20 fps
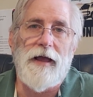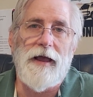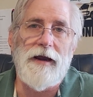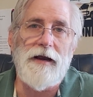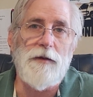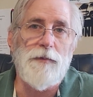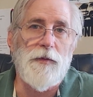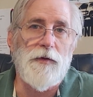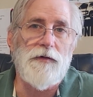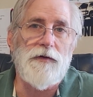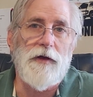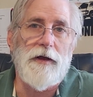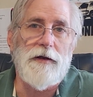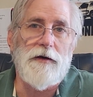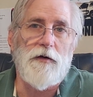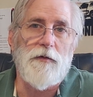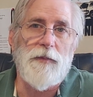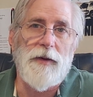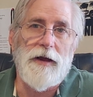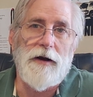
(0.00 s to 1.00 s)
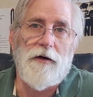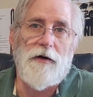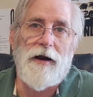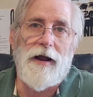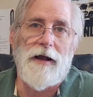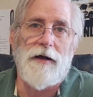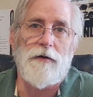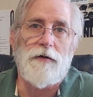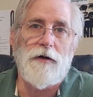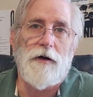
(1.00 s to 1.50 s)
80% or better
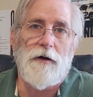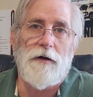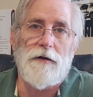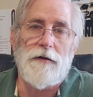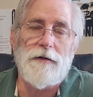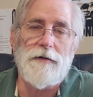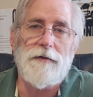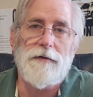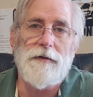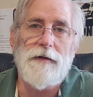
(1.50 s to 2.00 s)
alcohol.